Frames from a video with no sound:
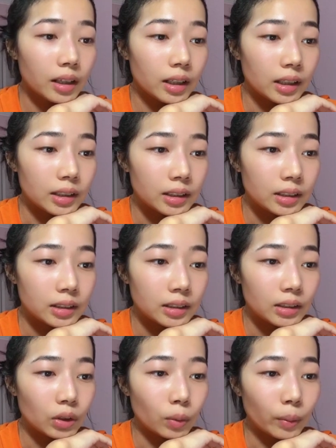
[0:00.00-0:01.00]

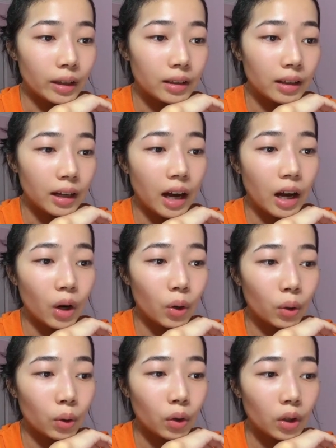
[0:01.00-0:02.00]
and no matter
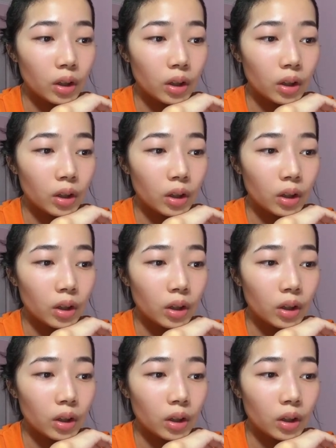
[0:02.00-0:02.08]
how